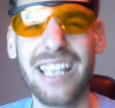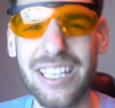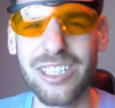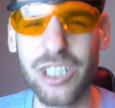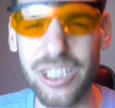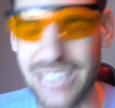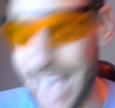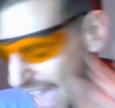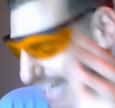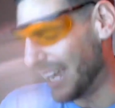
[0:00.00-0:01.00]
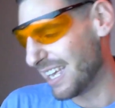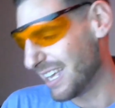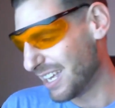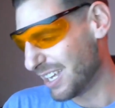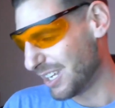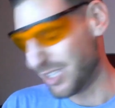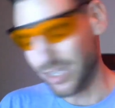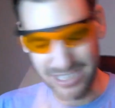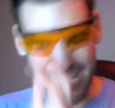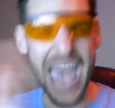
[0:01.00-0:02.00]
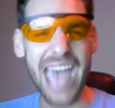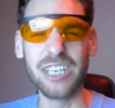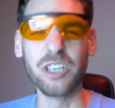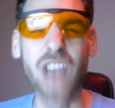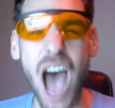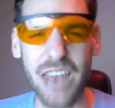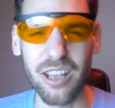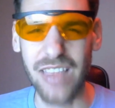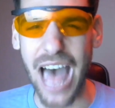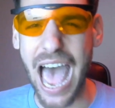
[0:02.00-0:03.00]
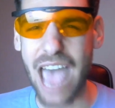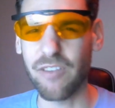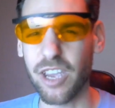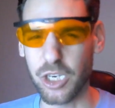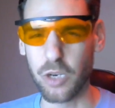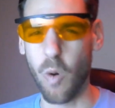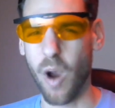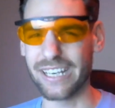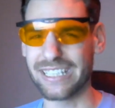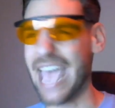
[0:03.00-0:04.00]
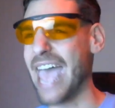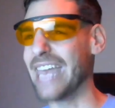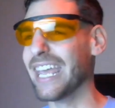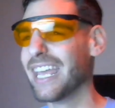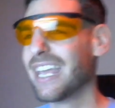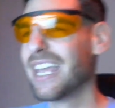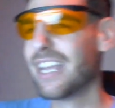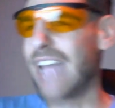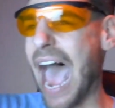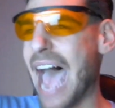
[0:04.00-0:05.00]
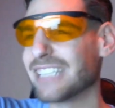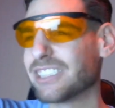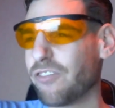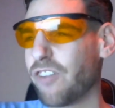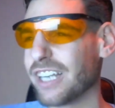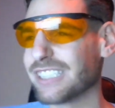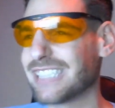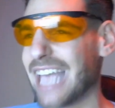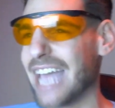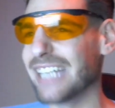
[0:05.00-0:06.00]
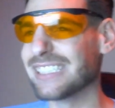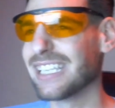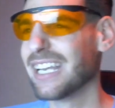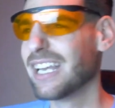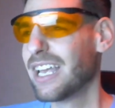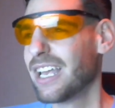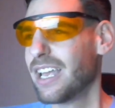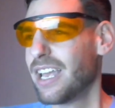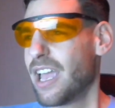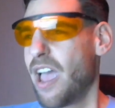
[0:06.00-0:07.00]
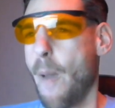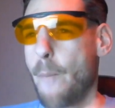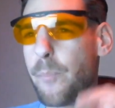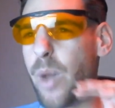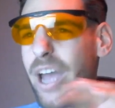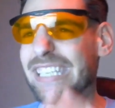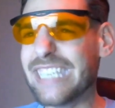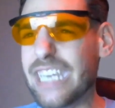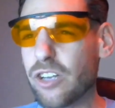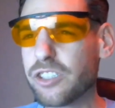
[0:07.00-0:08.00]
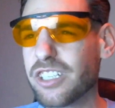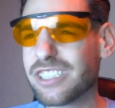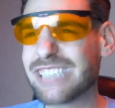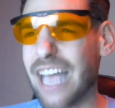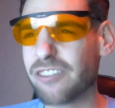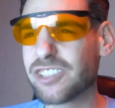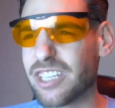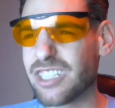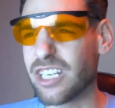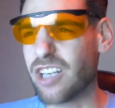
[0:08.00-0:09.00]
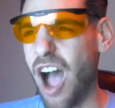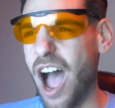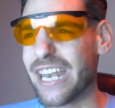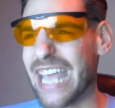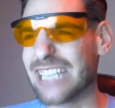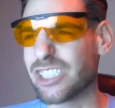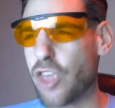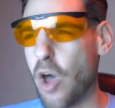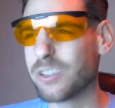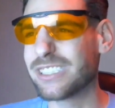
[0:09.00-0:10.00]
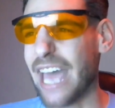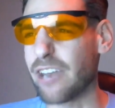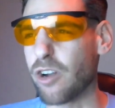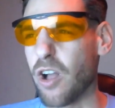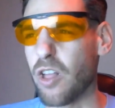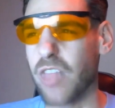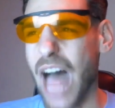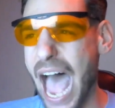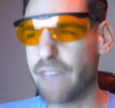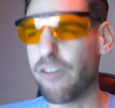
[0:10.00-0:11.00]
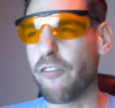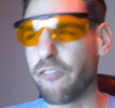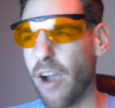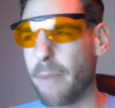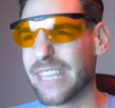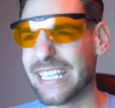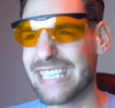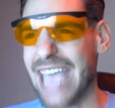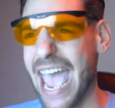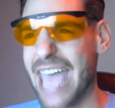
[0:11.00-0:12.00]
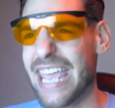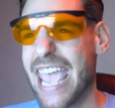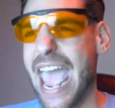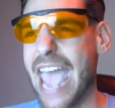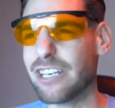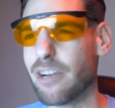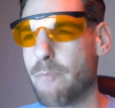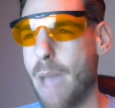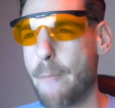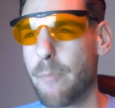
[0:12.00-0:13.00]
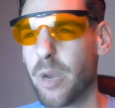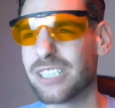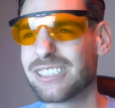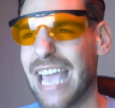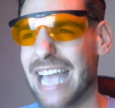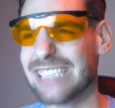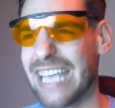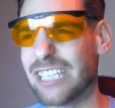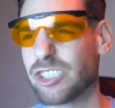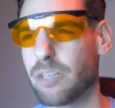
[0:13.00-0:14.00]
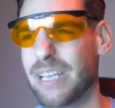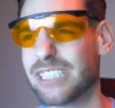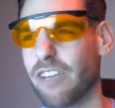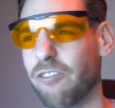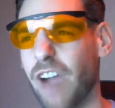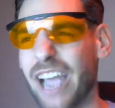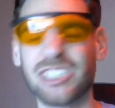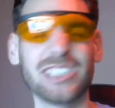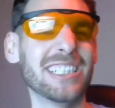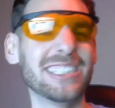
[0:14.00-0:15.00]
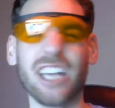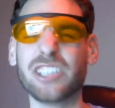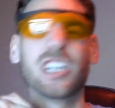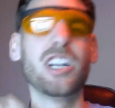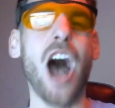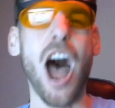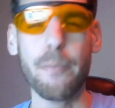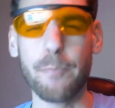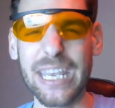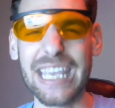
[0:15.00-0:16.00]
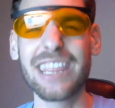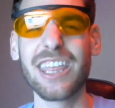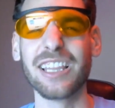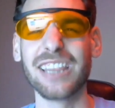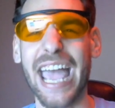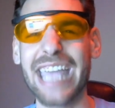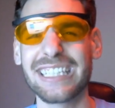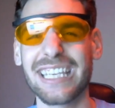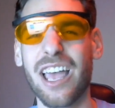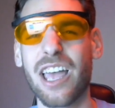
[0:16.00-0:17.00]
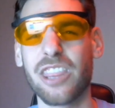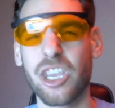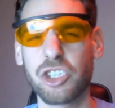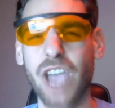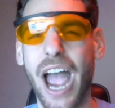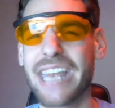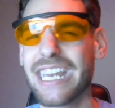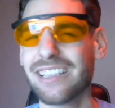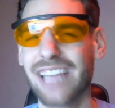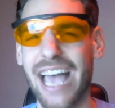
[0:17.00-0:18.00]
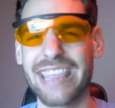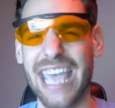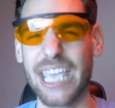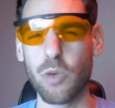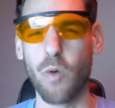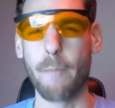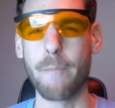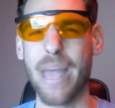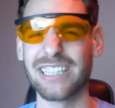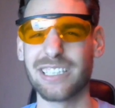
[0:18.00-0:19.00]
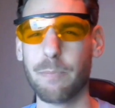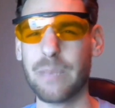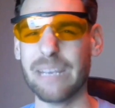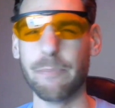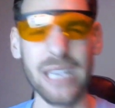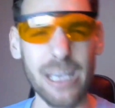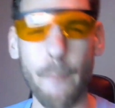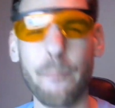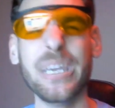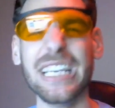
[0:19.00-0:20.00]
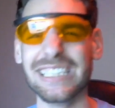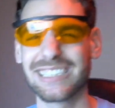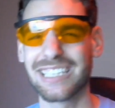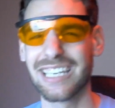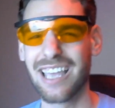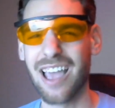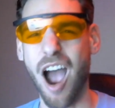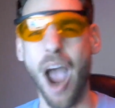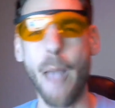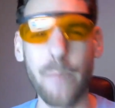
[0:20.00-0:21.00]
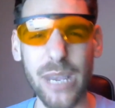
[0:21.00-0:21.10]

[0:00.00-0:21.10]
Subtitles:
You're dead. You're dead. You're not alive. You are dead. As the verse says, but yield yourselves unto God as those that are alive from the dead, and your members as instruments of righteousness unto God. Be the light, the shining light that you are meant to be. Be a beast. All right?